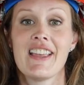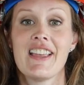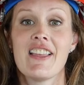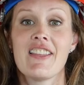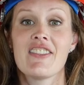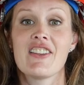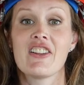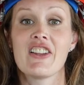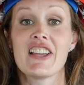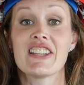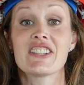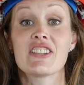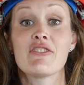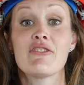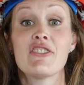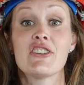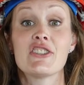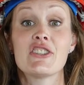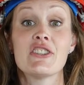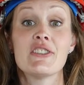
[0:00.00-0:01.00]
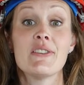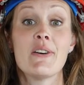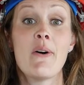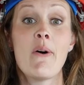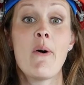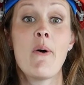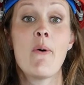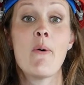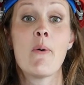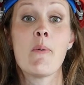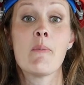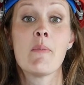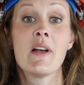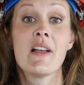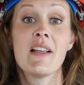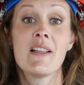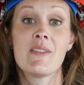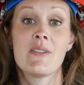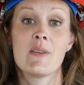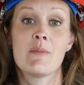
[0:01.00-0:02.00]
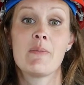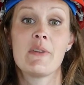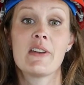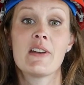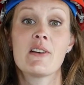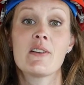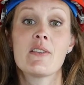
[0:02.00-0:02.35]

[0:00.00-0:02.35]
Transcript: The less efficient a home, the bigger